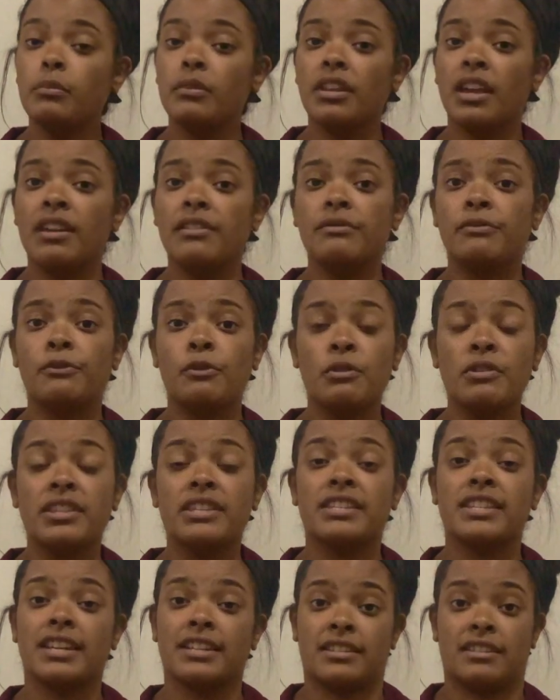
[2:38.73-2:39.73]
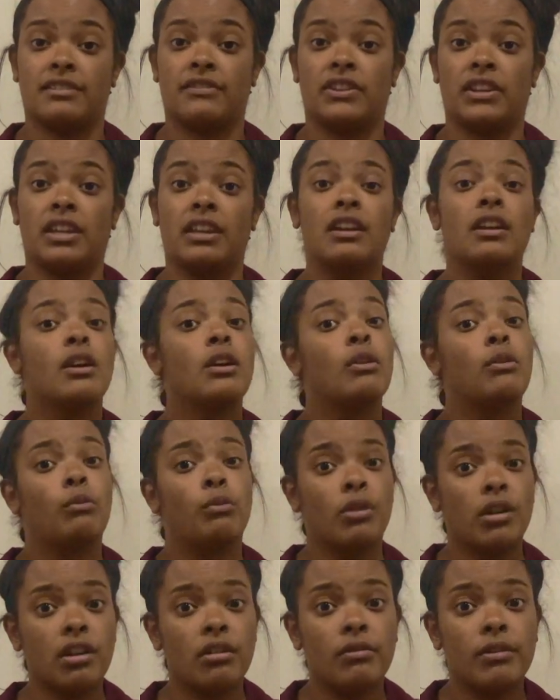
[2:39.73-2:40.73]
And for this activity,
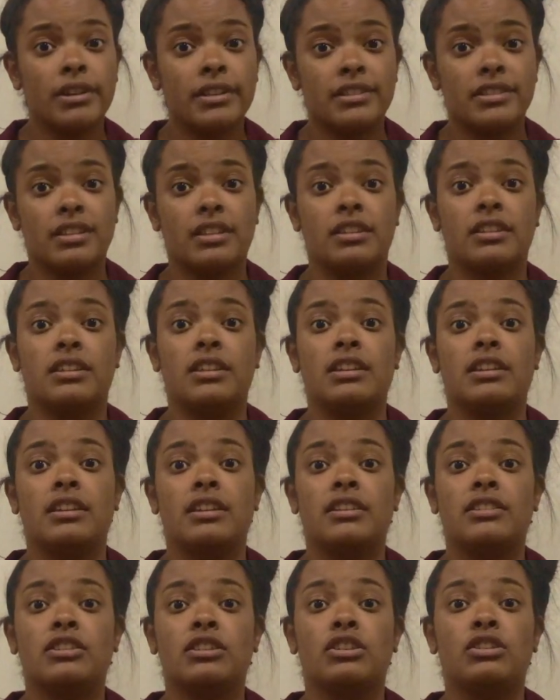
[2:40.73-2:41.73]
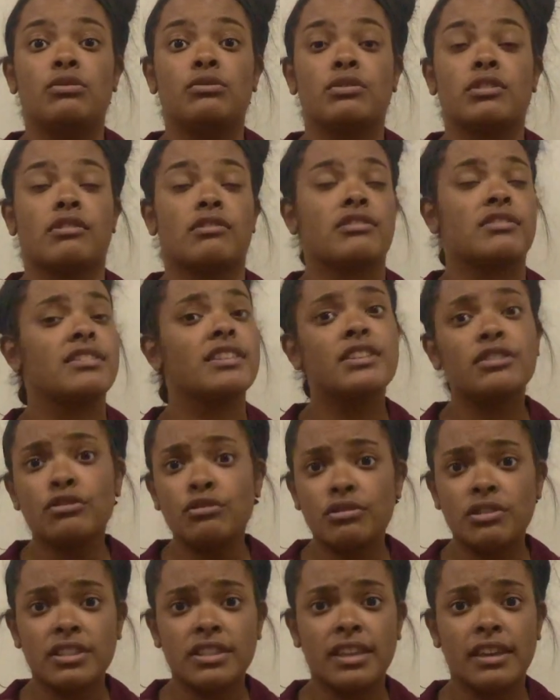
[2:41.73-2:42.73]
we're going to need to use our scissor
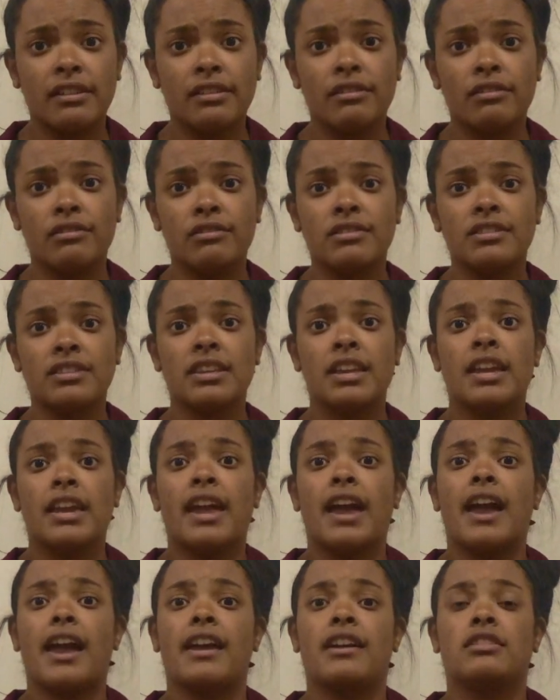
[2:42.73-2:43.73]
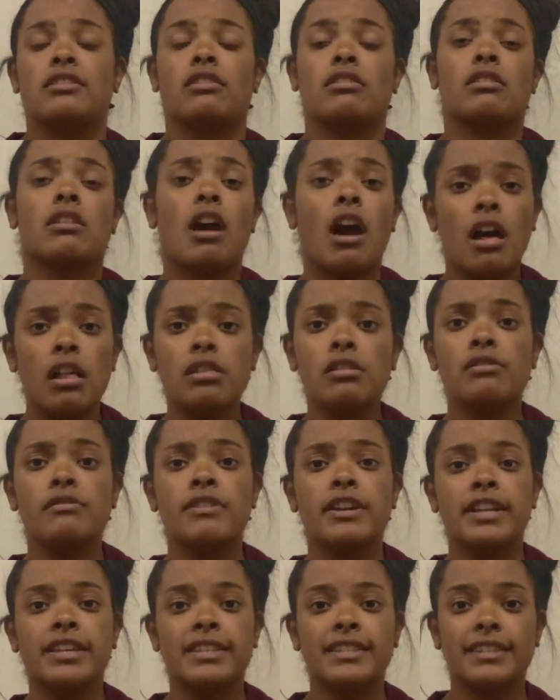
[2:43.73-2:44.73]
skills and our
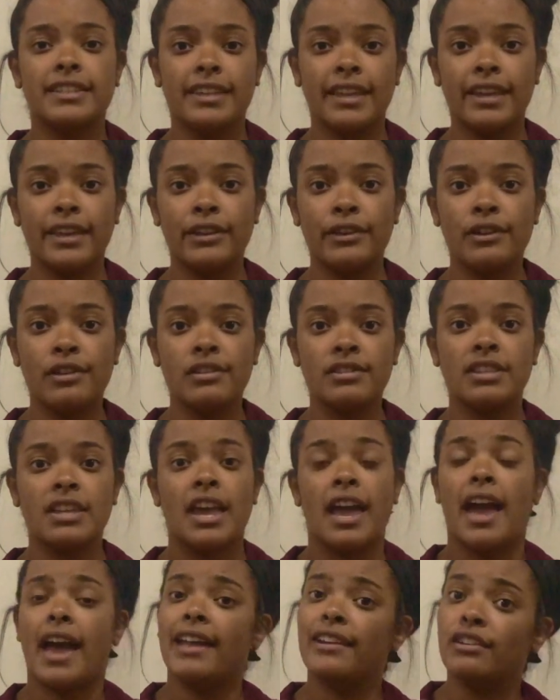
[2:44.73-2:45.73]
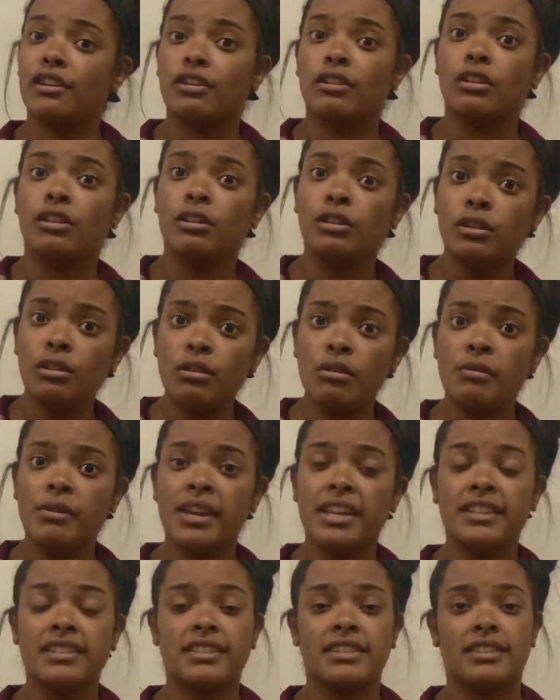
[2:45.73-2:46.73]
coloring skills and our
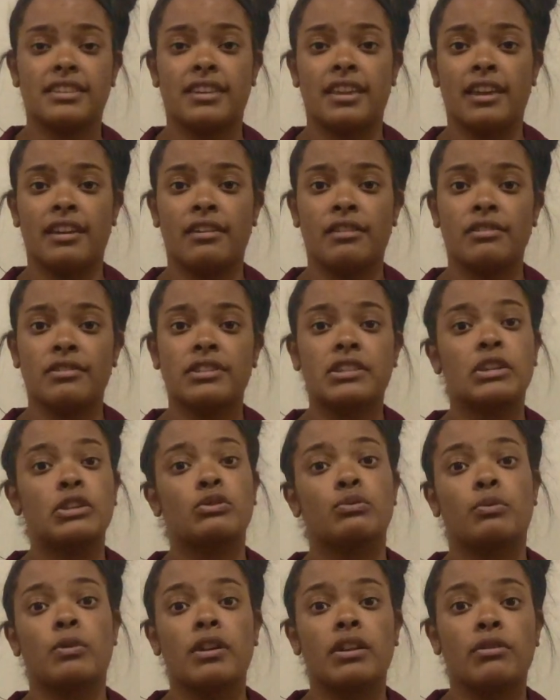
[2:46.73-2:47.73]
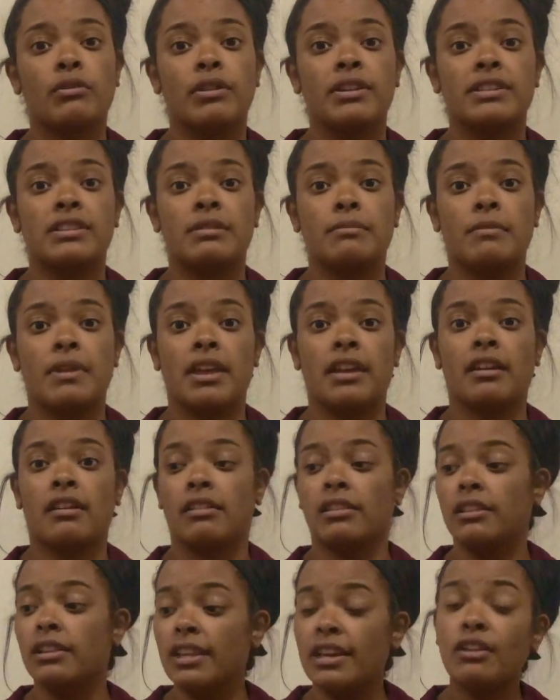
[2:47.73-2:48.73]
gluing skills because we're going to make a
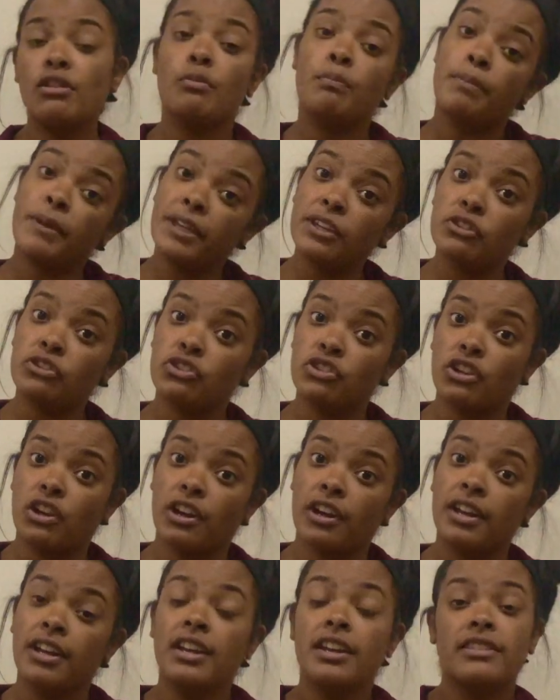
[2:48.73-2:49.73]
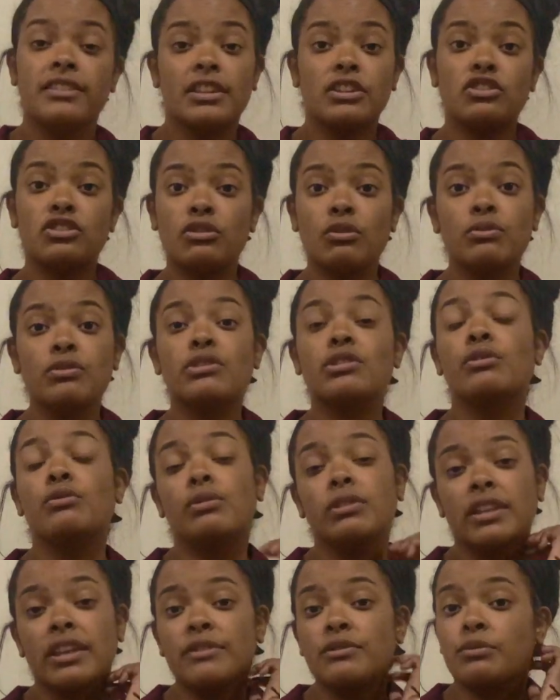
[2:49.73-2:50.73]
little picture that shows who
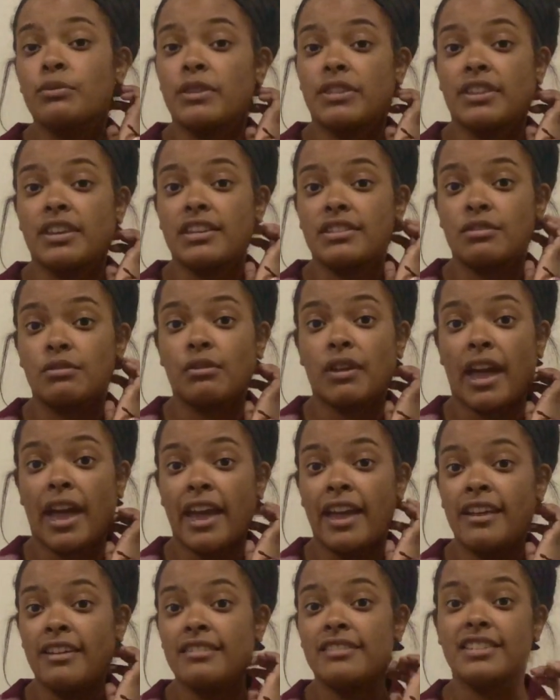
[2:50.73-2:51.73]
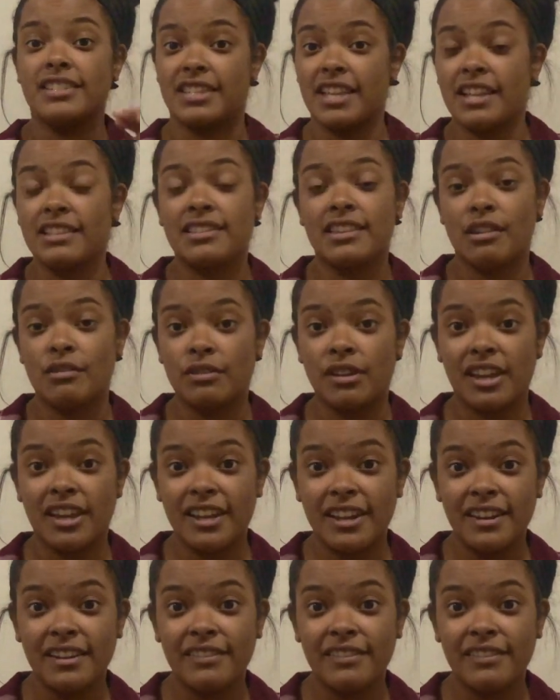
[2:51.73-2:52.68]
lives with us, okay? Does that sound good?